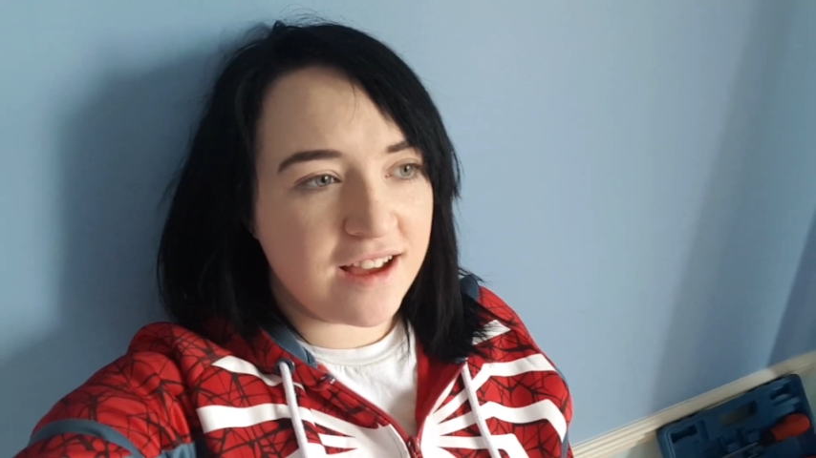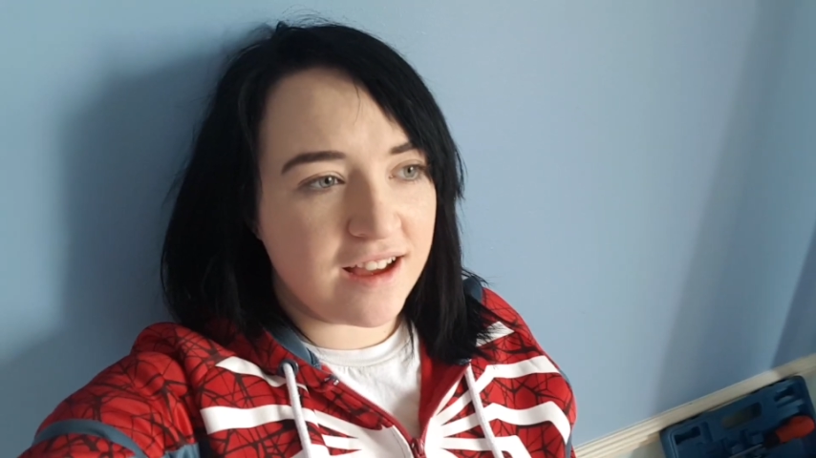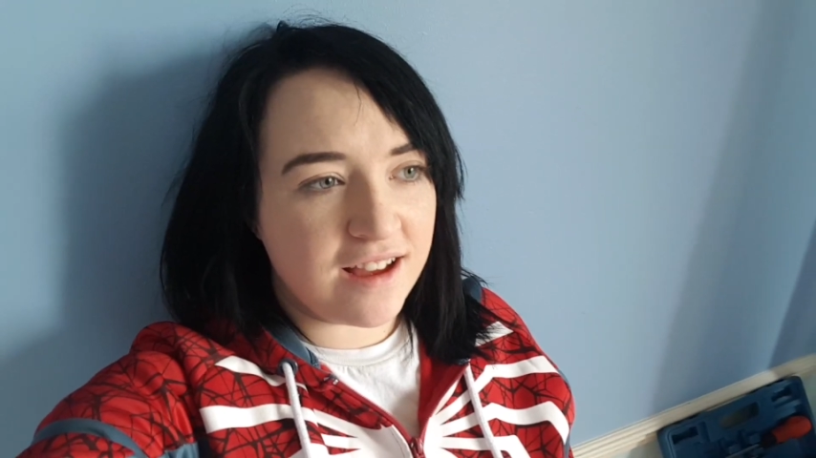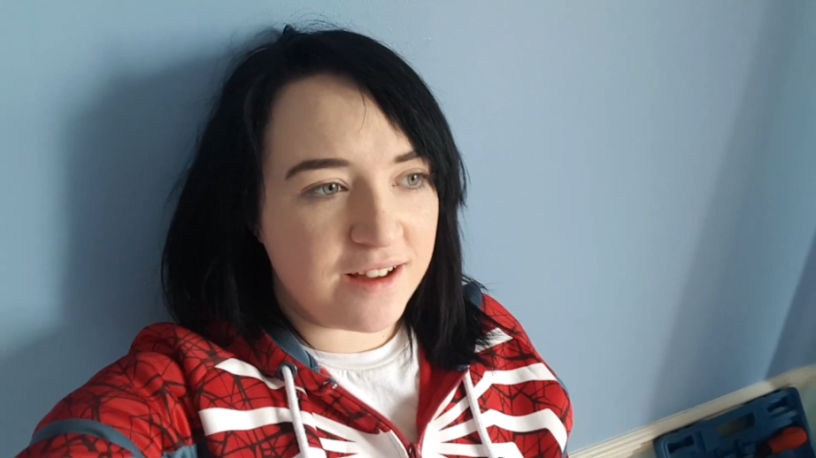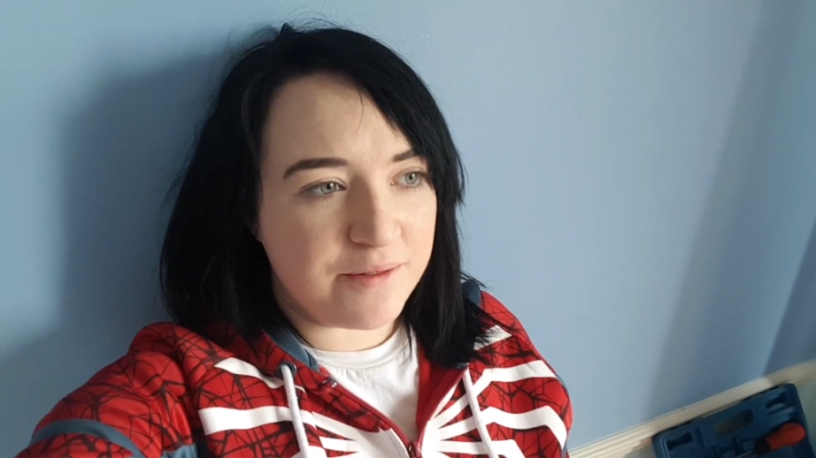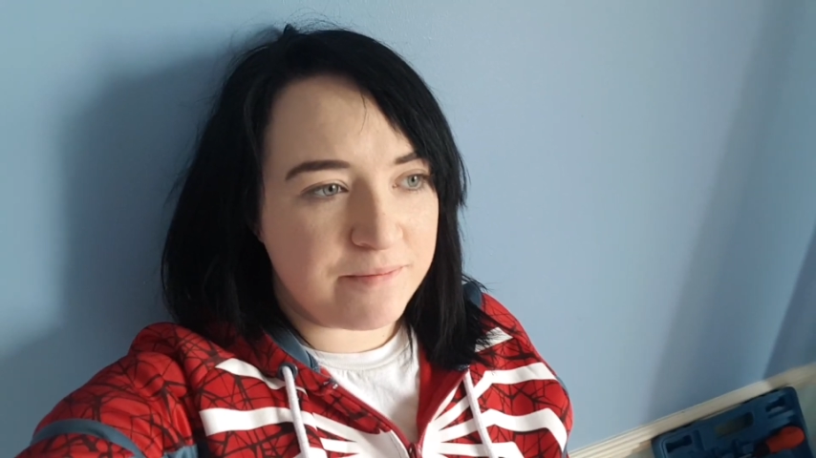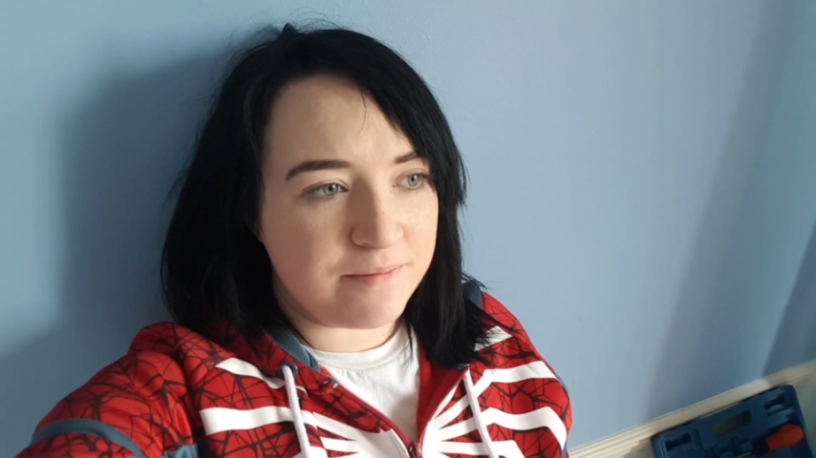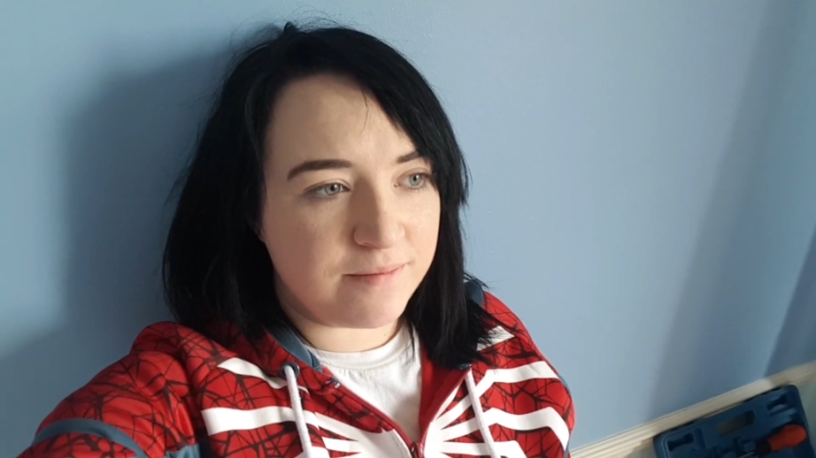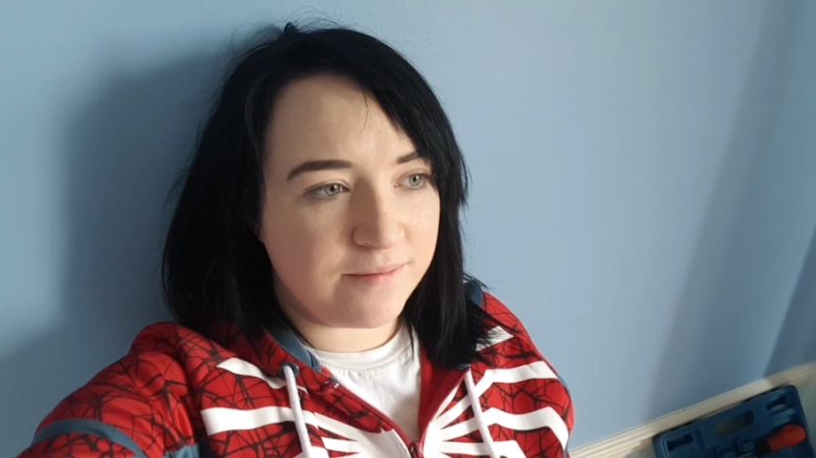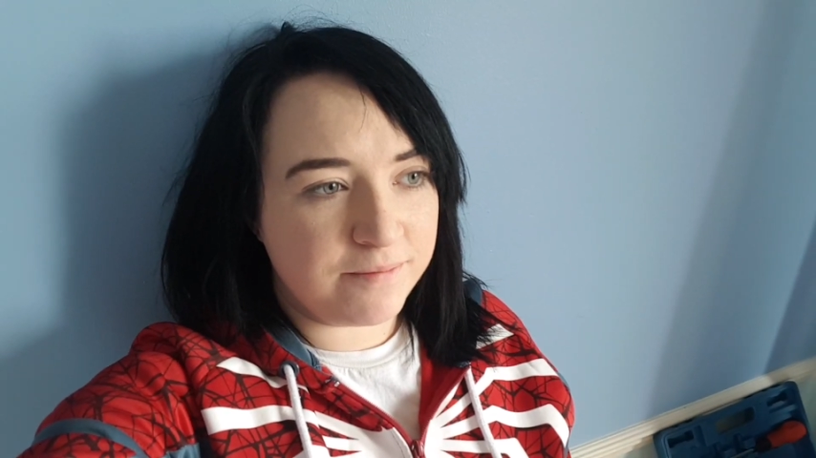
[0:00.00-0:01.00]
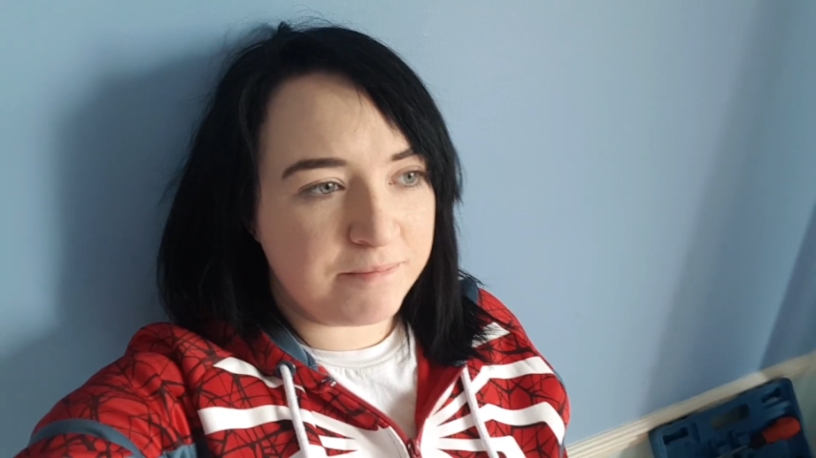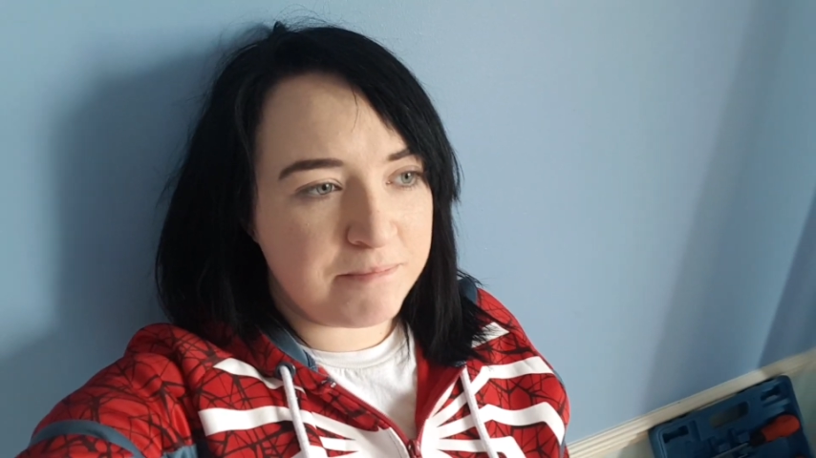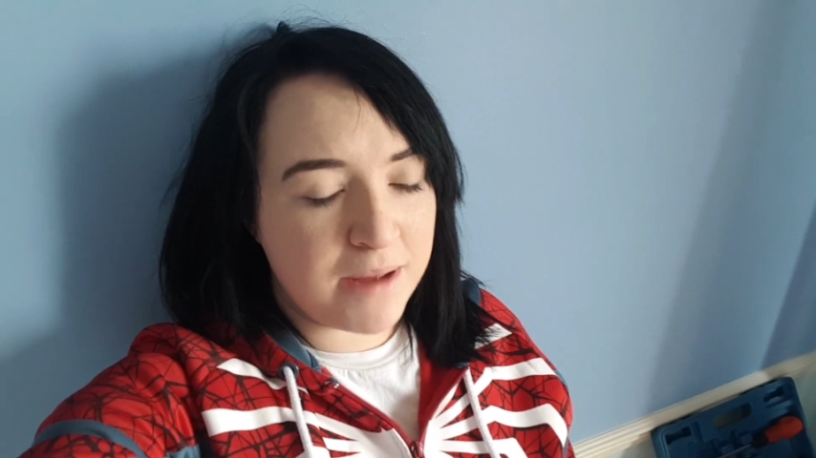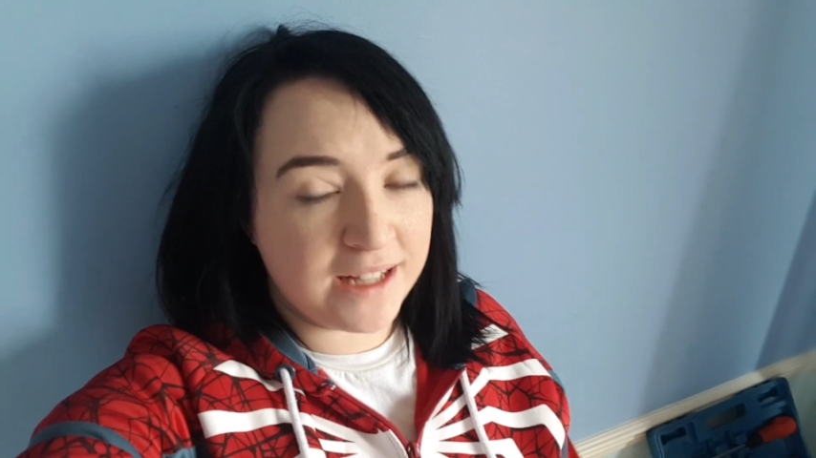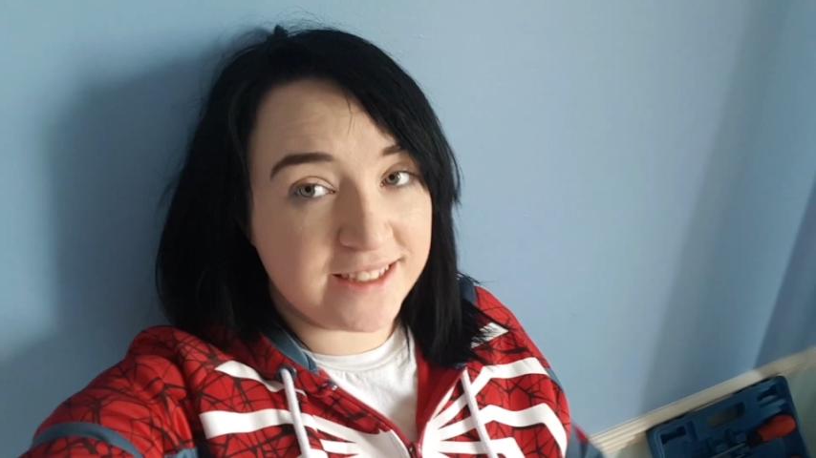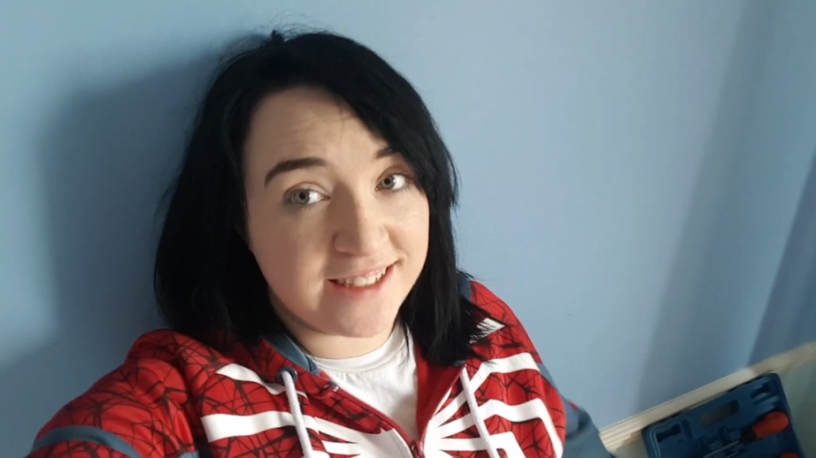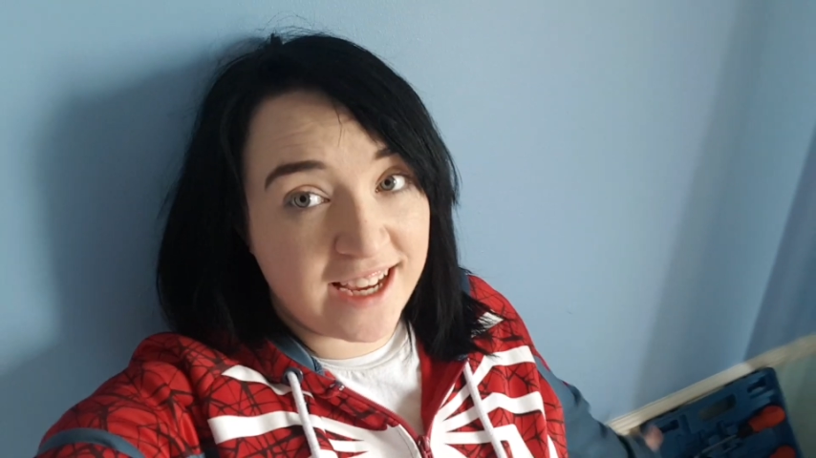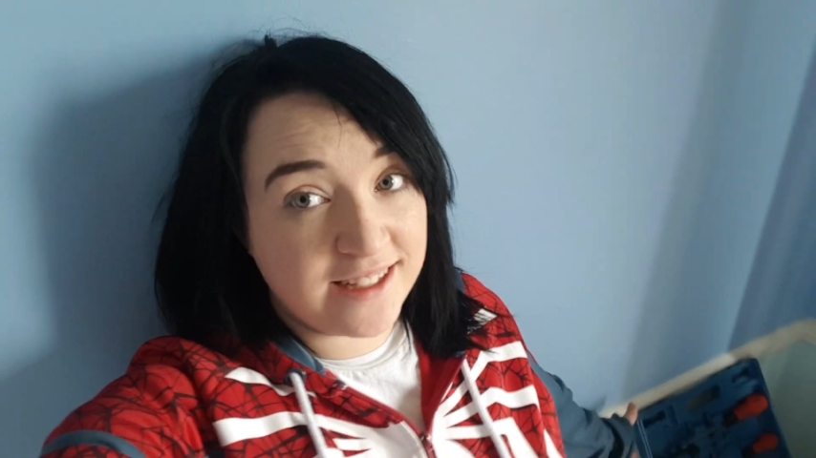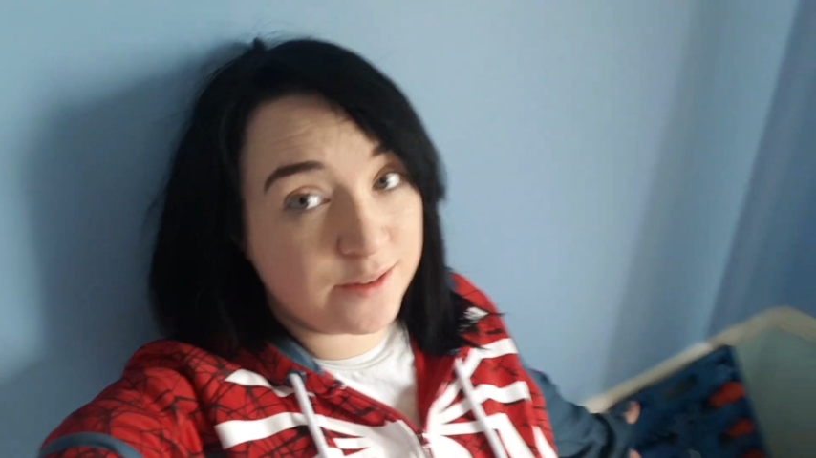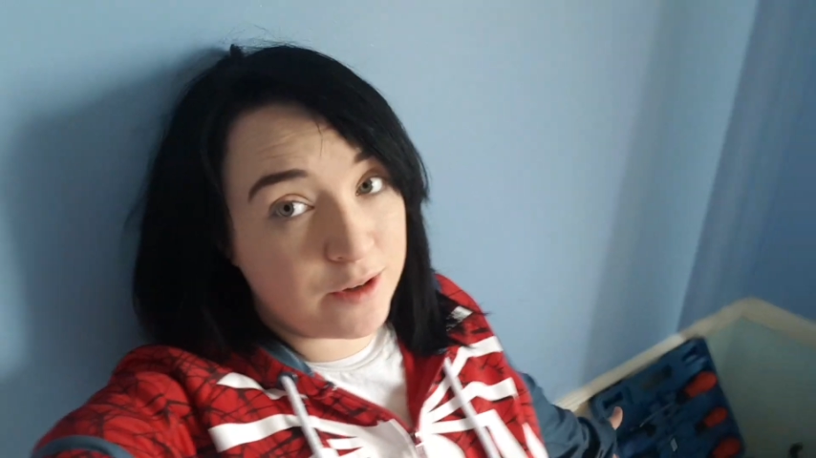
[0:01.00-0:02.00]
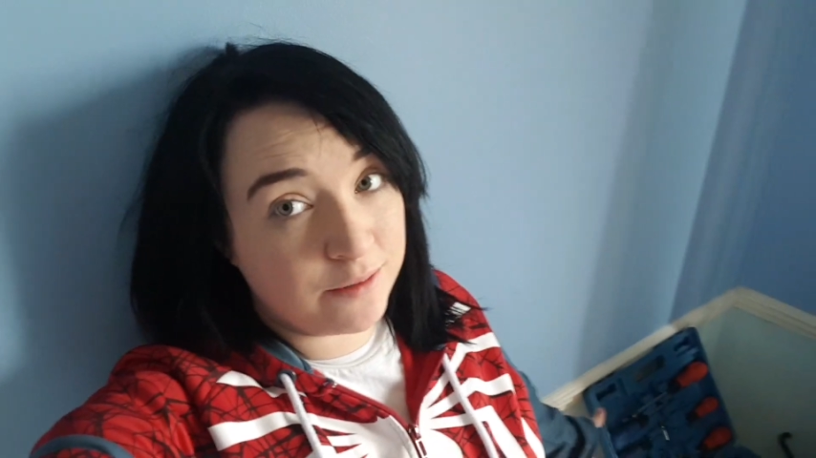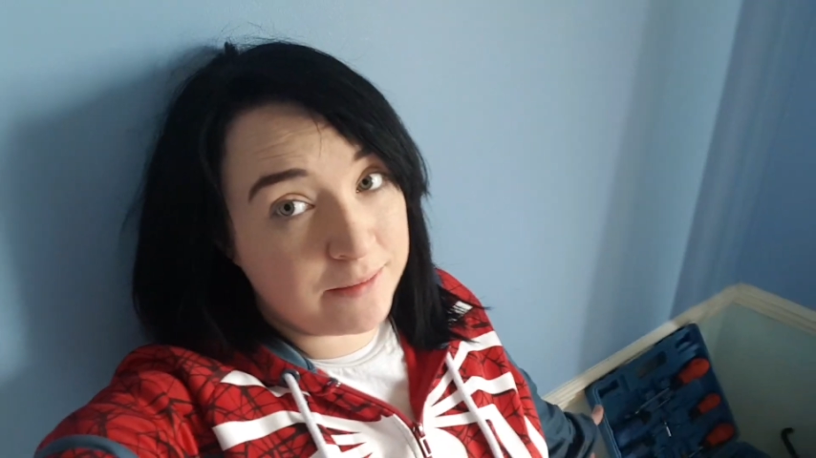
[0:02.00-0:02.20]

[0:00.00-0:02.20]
um, but today is World